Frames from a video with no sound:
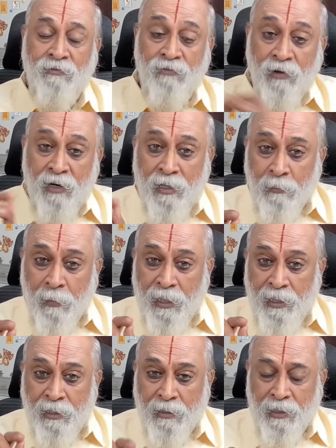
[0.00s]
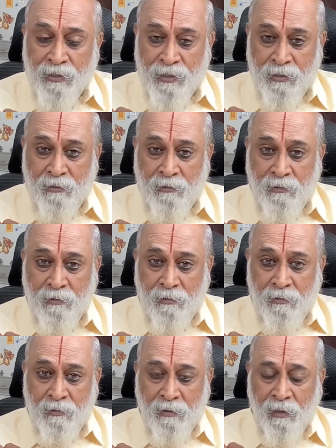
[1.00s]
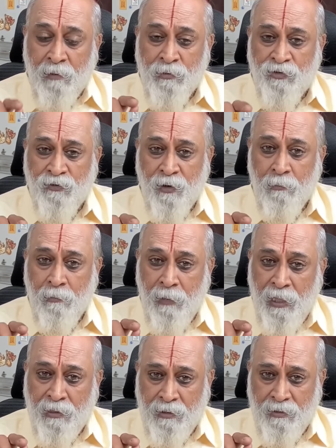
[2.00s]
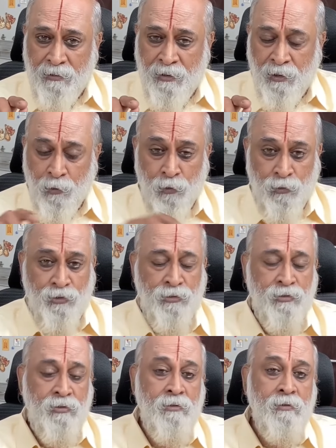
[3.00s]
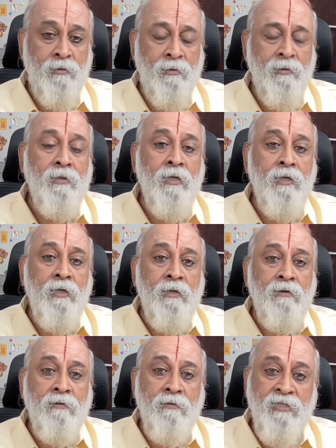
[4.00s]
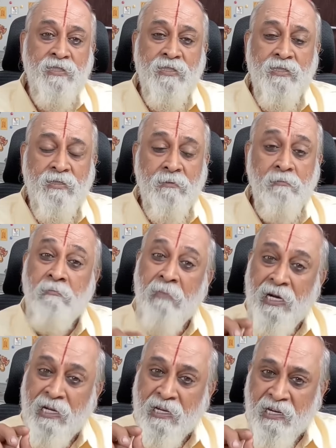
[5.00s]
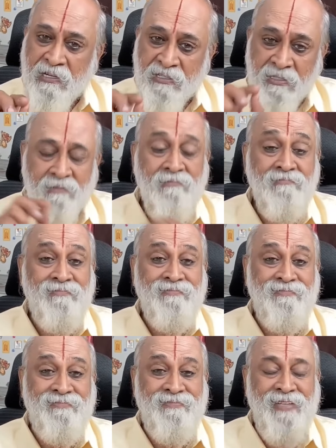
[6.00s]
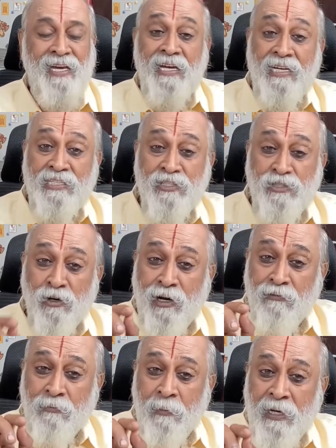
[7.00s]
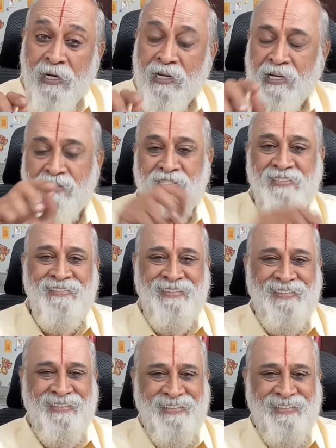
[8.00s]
The word meditation comes from med, the root, which is medication. It's a sort of medication.